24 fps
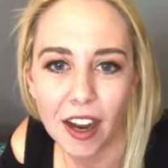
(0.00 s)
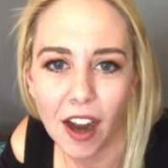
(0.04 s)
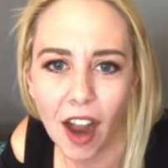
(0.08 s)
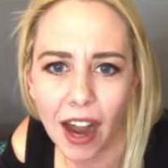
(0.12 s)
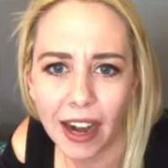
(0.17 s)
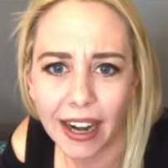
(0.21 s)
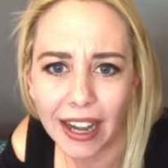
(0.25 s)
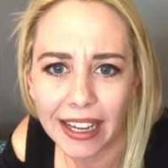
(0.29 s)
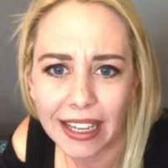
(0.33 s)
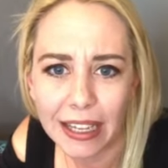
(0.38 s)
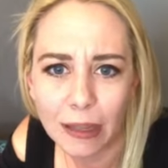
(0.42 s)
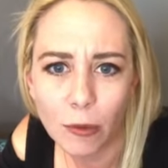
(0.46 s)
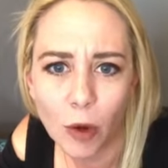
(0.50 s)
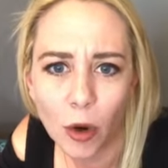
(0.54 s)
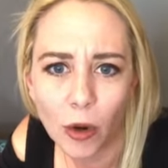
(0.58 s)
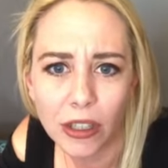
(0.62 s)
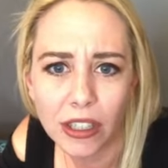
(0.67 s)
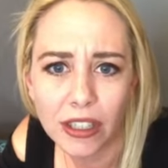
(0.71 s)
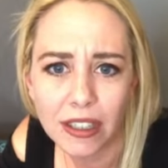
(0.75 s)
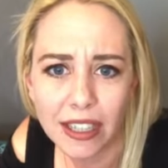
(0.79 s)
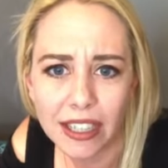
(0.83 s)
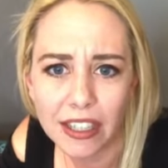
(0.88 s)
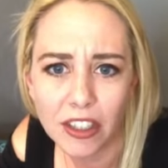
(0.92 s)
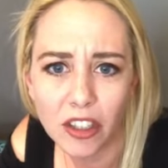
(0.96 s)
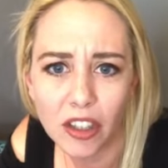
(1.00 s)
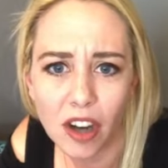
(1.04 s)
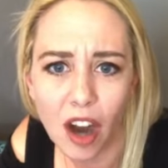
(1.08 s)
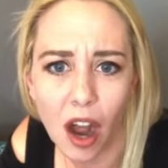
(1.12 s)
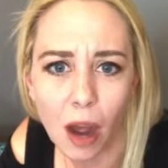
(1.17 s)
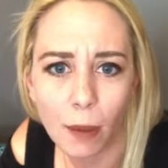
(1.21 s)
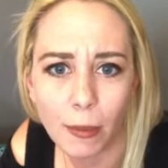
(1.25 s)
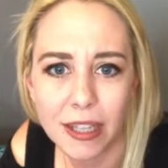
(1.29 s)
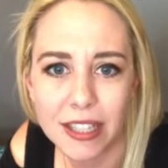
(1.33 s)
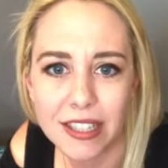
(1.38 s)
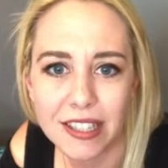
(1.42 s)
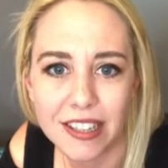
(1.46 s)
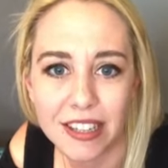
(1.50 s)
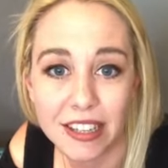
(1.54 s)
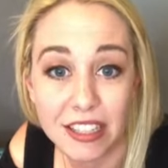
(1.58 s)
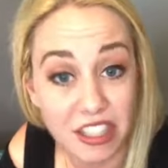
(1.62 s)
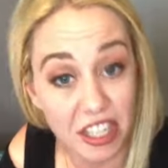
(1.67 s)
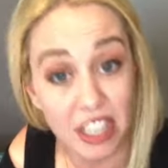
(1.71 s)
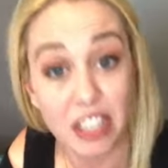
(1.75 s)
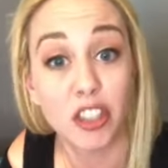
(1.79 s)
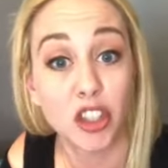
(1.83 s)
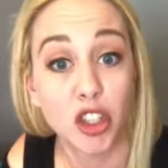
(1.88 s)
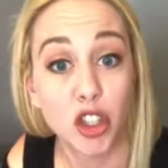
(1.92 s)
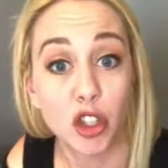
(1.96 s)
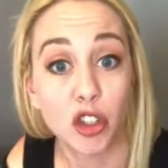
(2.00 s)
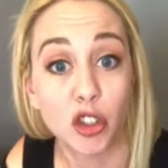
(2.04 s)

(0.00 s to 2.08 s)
God, I keep going to like your comments and then it's like,